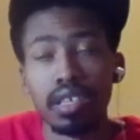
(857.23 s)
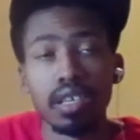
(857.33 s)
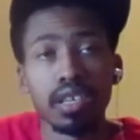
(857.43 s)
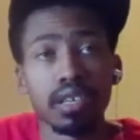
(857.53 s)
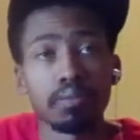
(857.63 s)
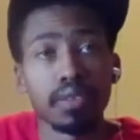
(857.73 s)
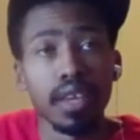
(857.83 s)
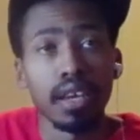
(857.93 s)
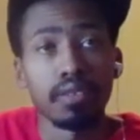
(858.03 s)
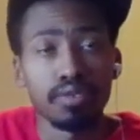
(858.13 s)
But
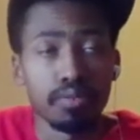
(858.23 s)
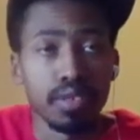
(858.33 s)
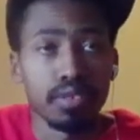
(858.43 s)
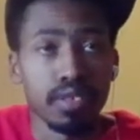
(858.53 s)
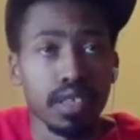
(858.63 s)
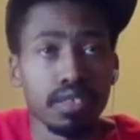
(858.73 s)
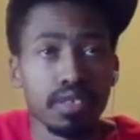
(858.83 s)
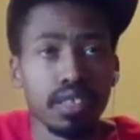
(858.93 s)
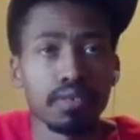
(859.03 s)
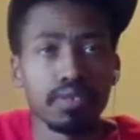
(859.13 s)
now it's going to be interesting.
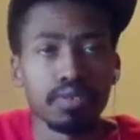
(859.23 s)
Cleveland's